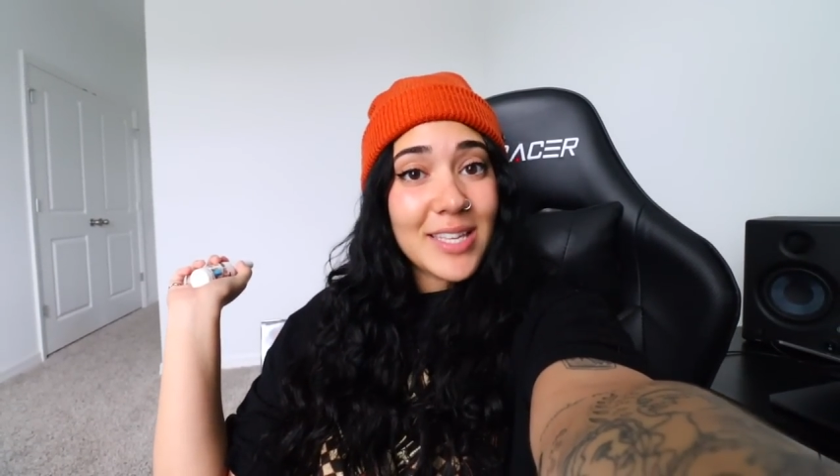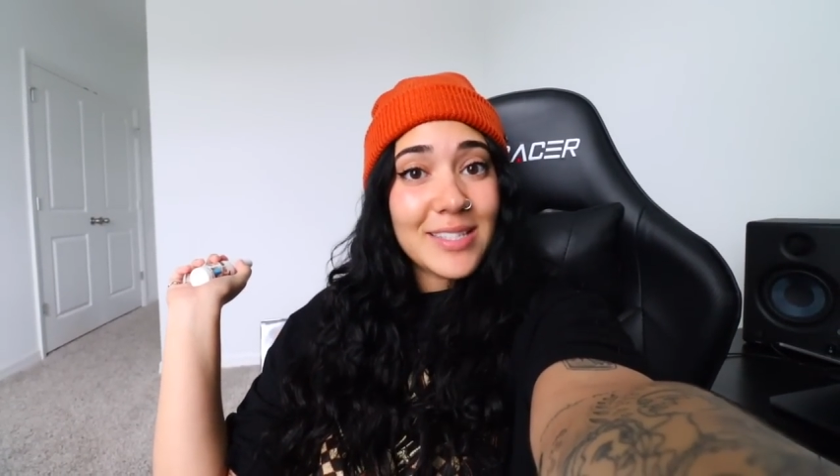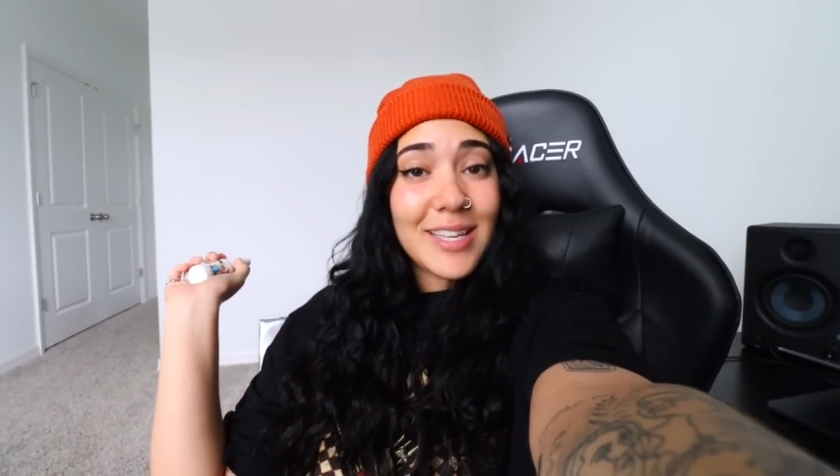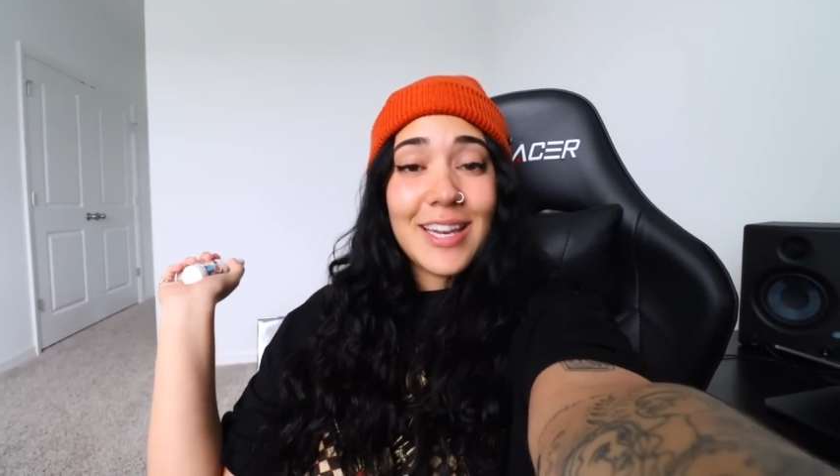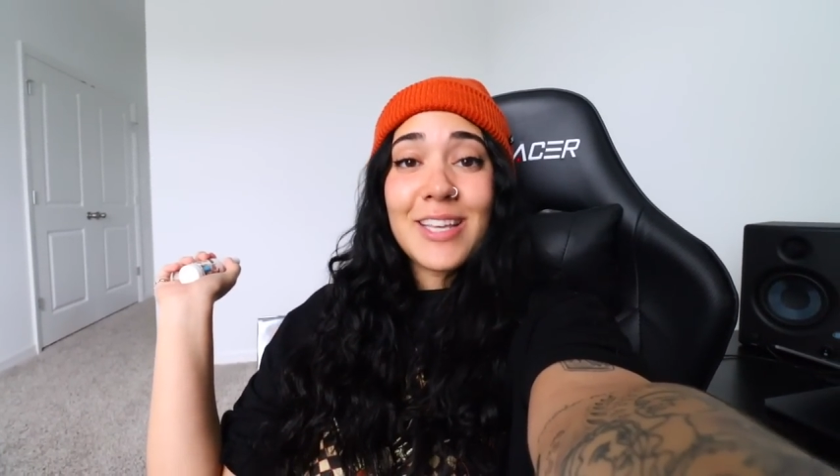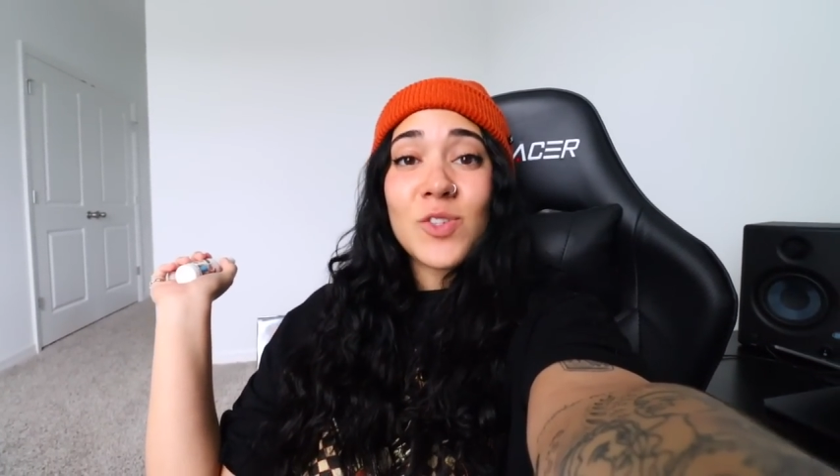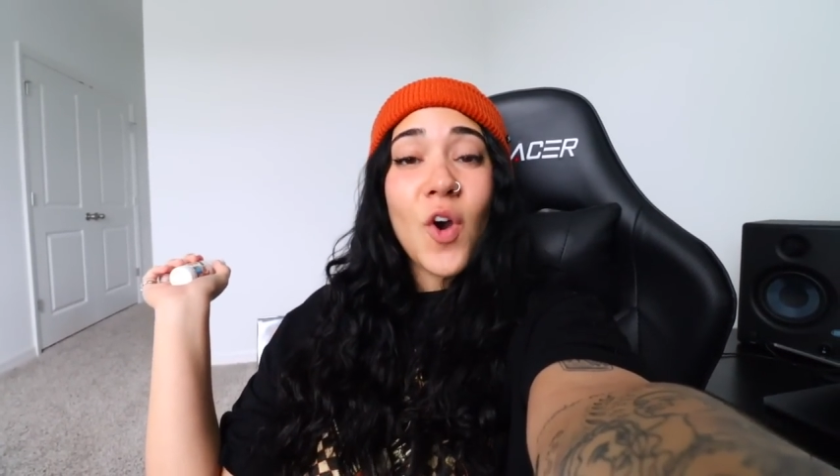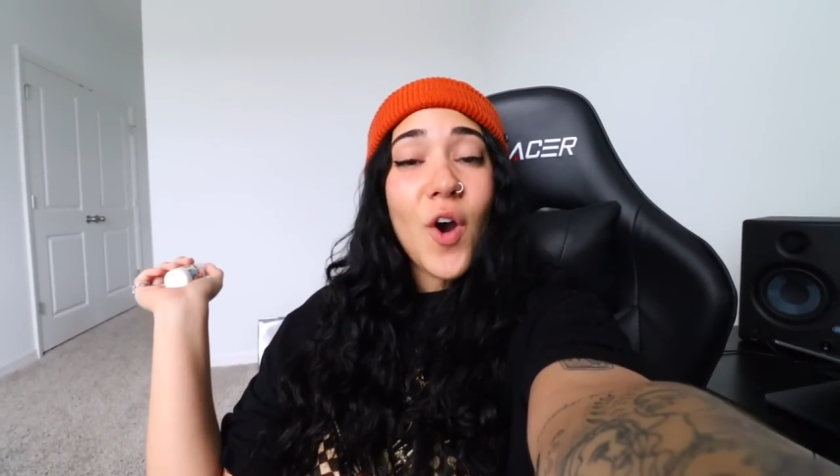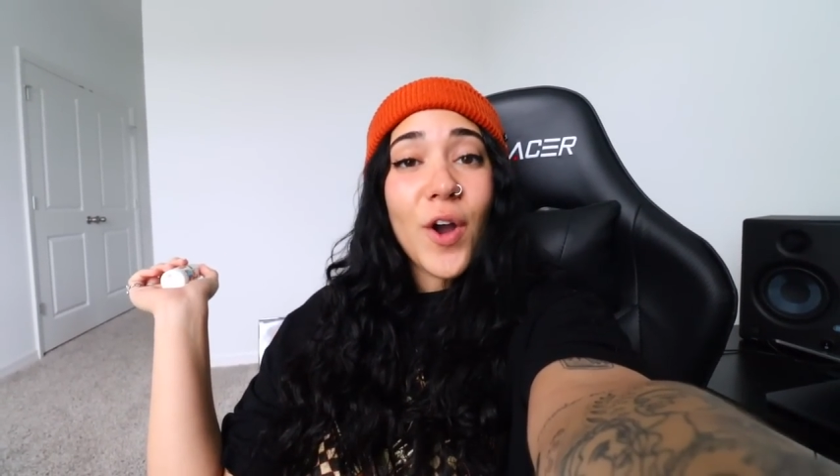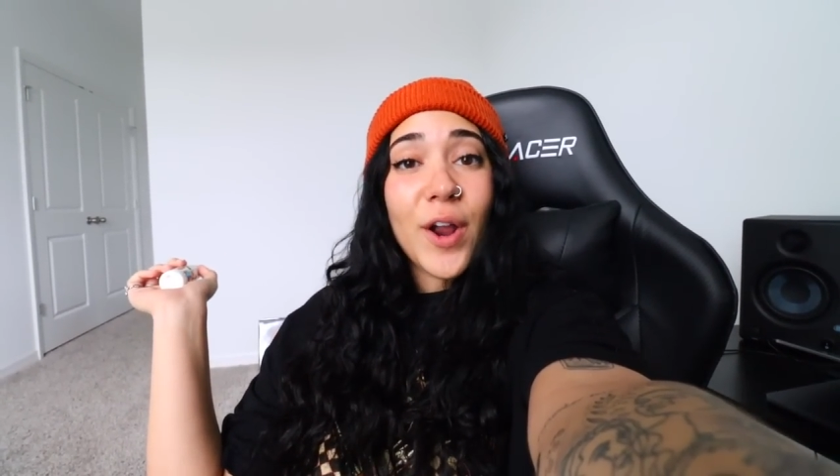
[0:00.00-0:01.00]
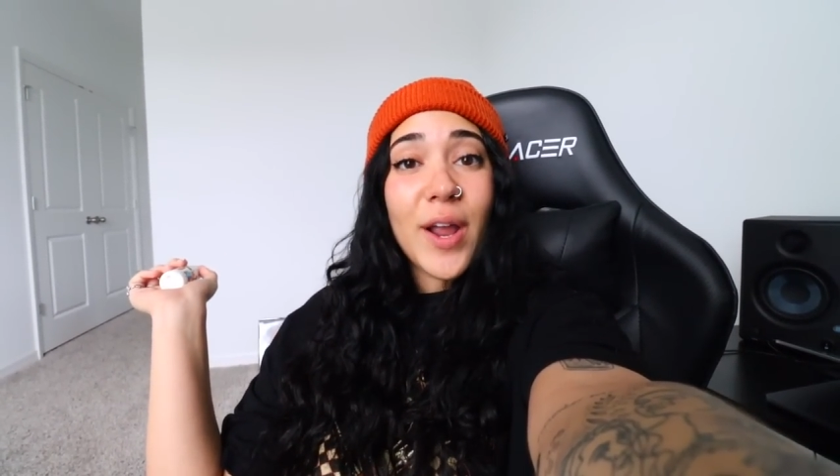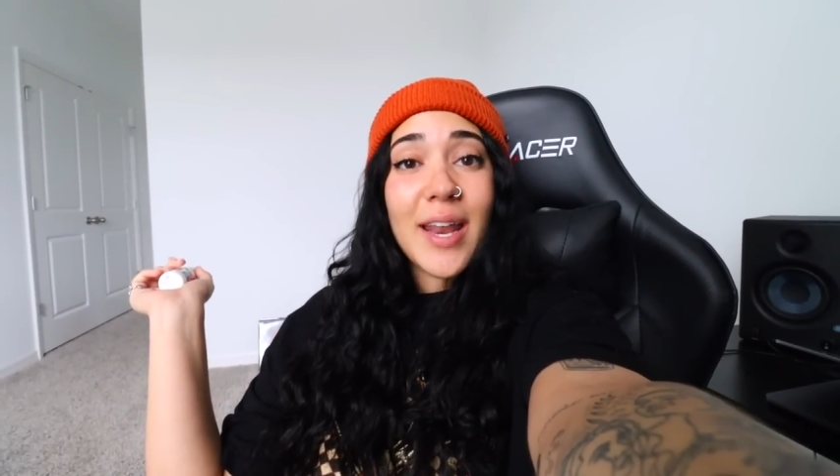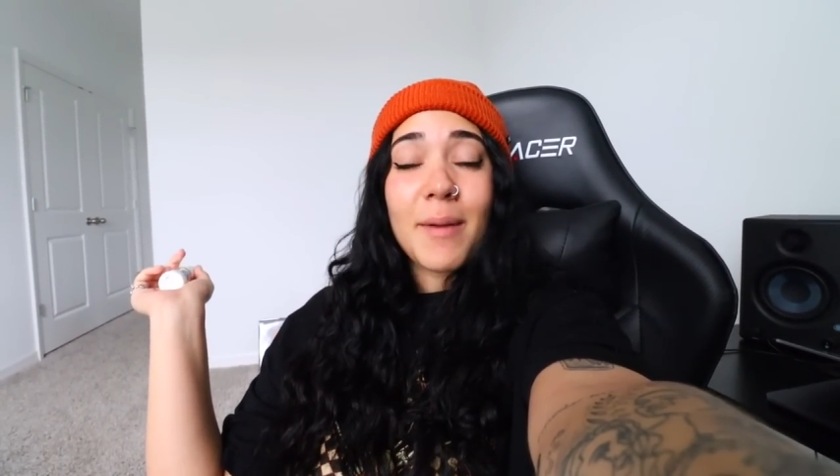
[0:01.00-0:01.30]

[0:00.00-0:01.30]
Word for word: this in his car and